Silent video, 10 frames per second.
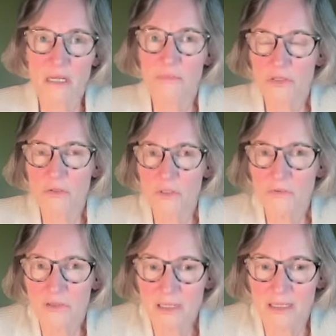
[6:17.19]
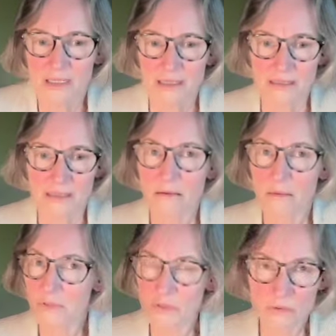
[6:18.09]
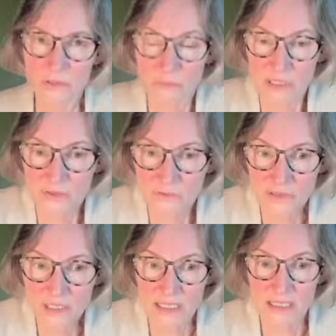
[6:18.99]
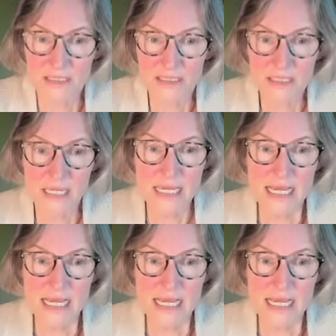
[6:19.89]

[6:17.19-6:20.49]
"I'm sorry you feel like this. I'm sorry it makes you feel like this."